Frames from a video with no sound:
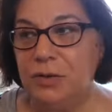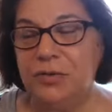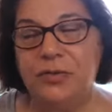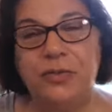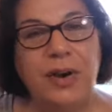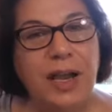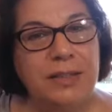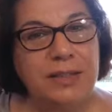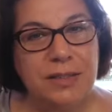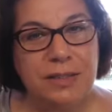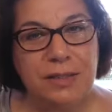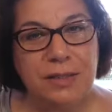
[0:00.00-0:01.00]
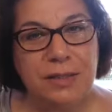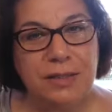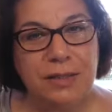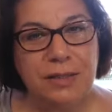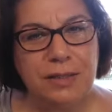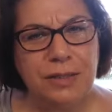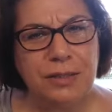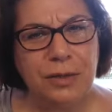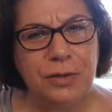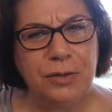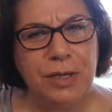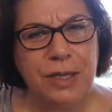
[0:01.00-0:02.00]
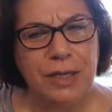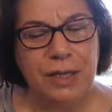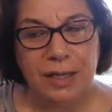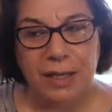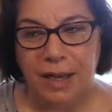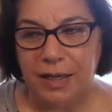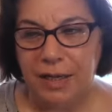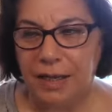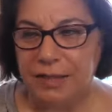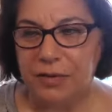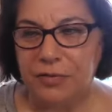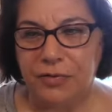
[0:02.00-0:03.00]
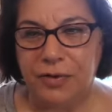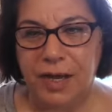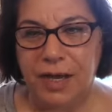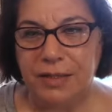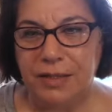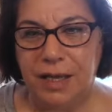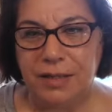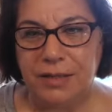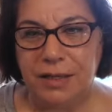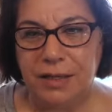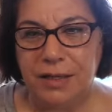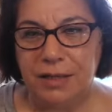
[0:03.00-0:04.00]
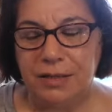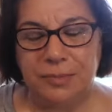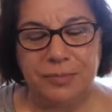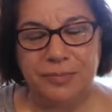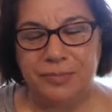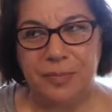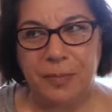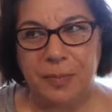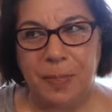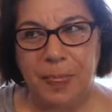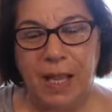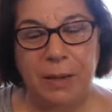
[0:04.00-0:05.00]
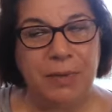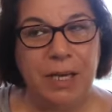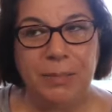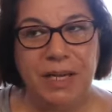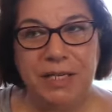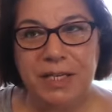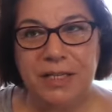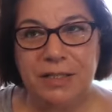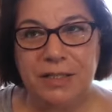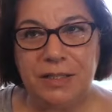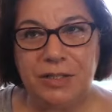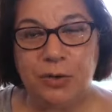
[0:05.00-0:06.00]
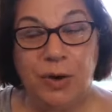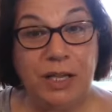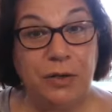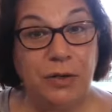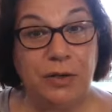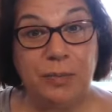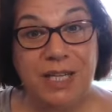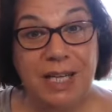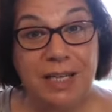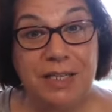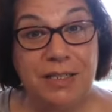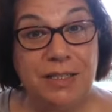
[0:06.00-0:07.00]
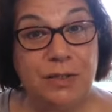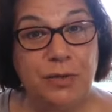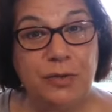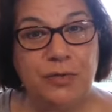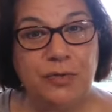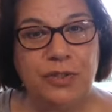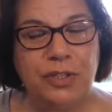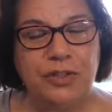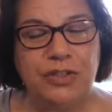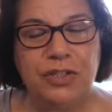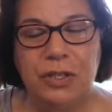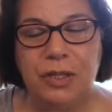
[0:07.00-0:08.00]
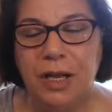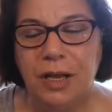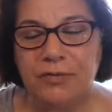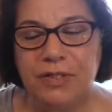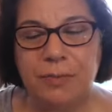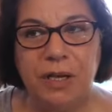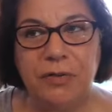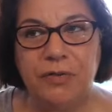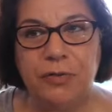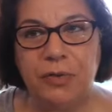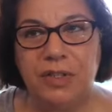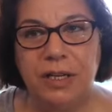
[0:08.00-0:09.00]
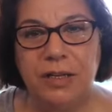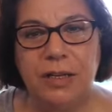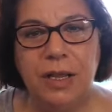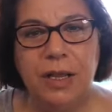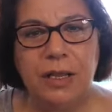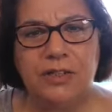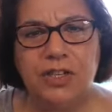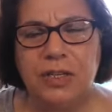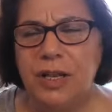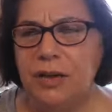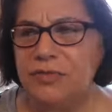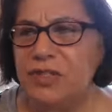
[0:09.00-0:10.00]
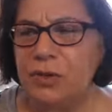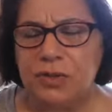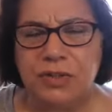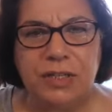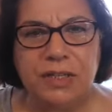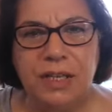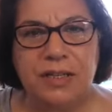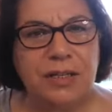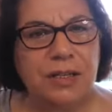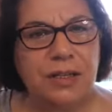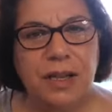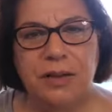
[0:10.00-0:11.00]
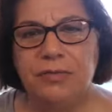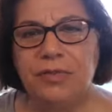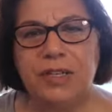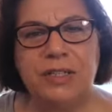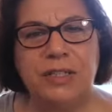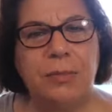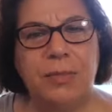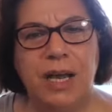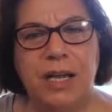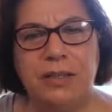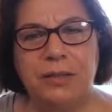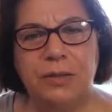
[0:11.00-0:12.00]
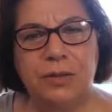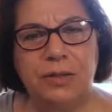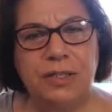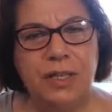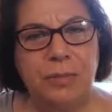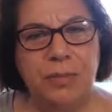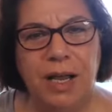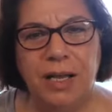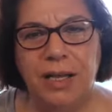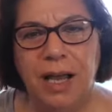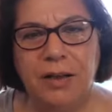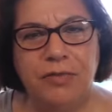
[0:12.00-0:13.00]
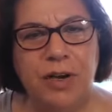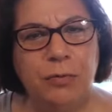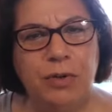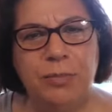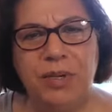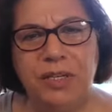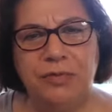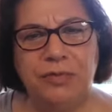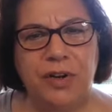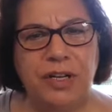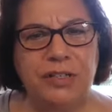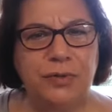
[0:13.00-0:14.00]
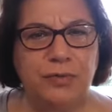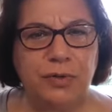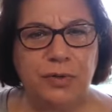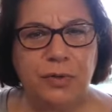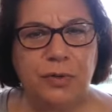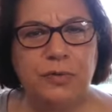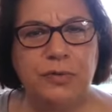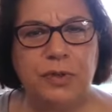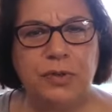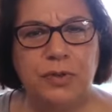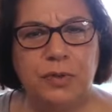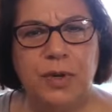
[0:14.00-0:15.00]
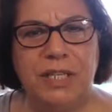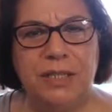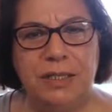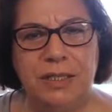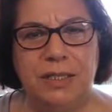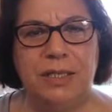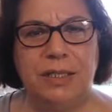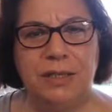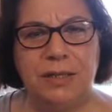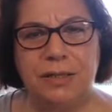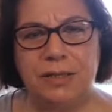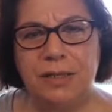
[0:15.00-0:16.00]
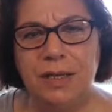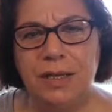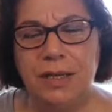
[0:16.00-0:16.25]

Your friends, you know, I had a friend that I'm Lebanese, so I cook Middle Eastern food, and she loves my food, and she loves certain things. And every time I cook them, I'll have her. We've been friends for over 20 years.